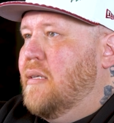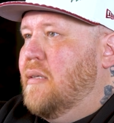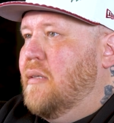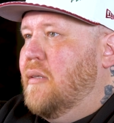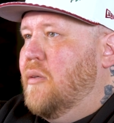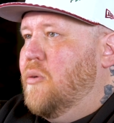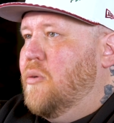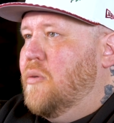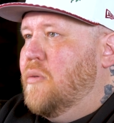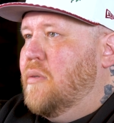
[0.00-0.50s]

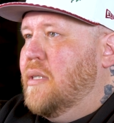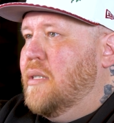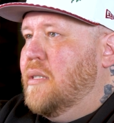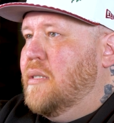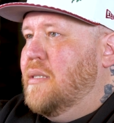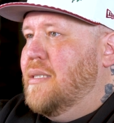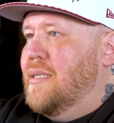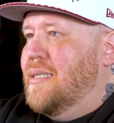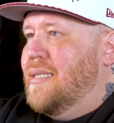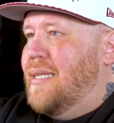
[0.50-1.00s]
Luke
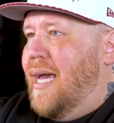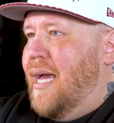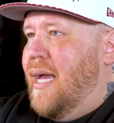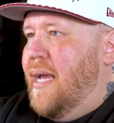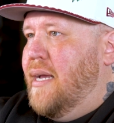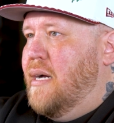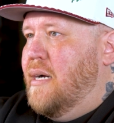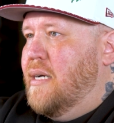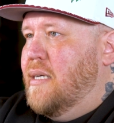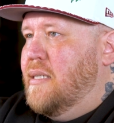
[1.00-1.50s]

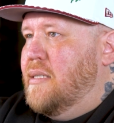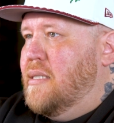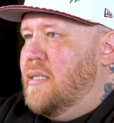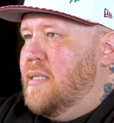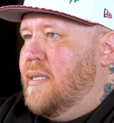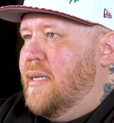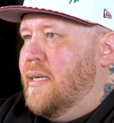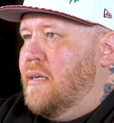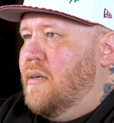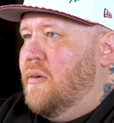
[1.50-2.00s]
Zion
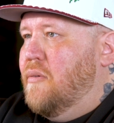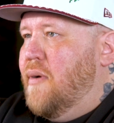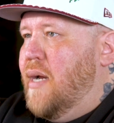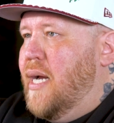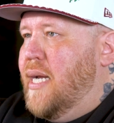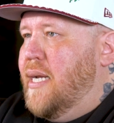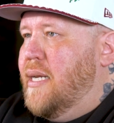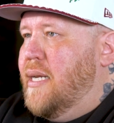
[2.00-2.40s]
sticker right